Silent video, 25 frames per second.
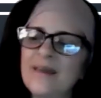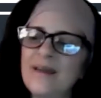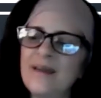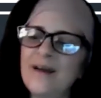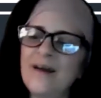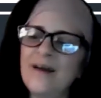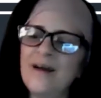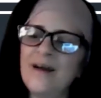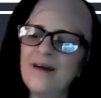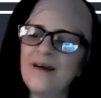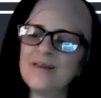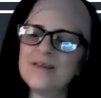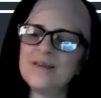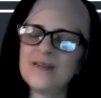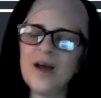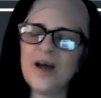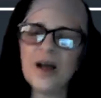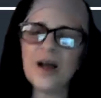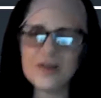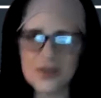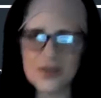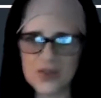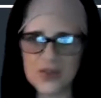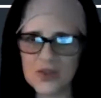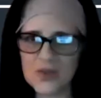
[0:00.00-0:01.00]
I'll
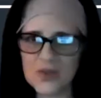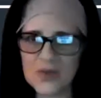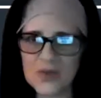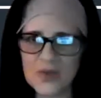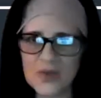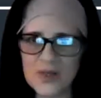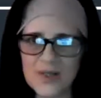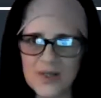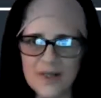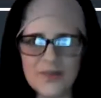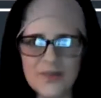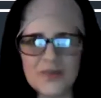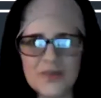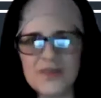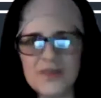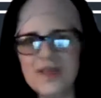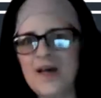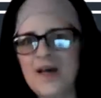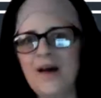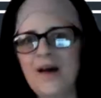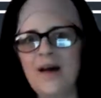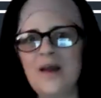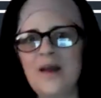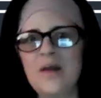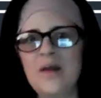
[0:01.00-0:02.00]
talk to you another
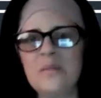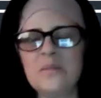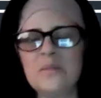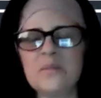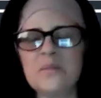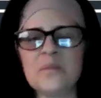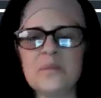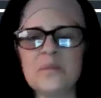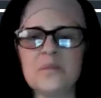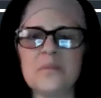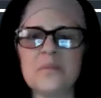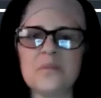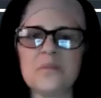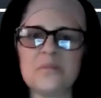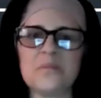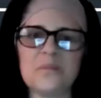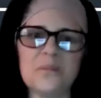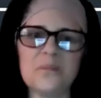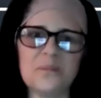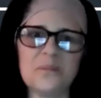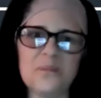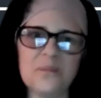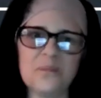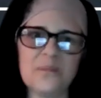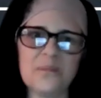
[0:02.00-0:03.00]
time,
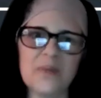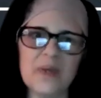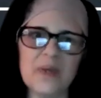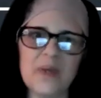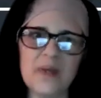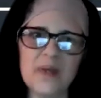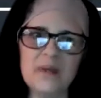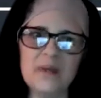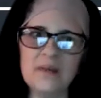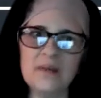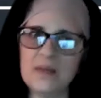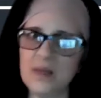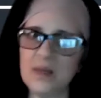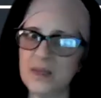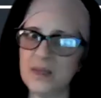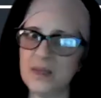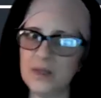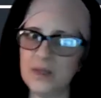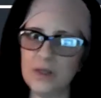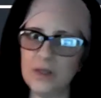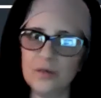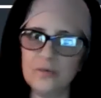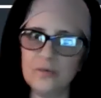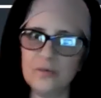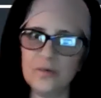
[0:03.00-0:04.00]
and thank
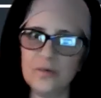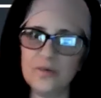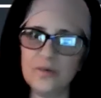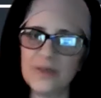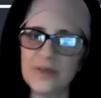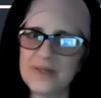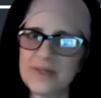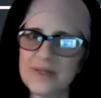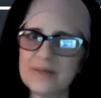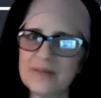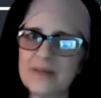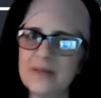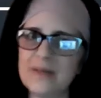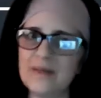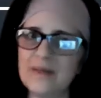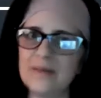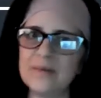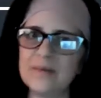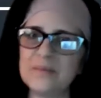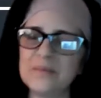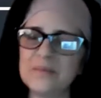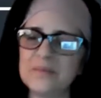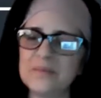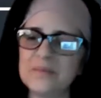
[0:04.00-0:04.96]
you for listening.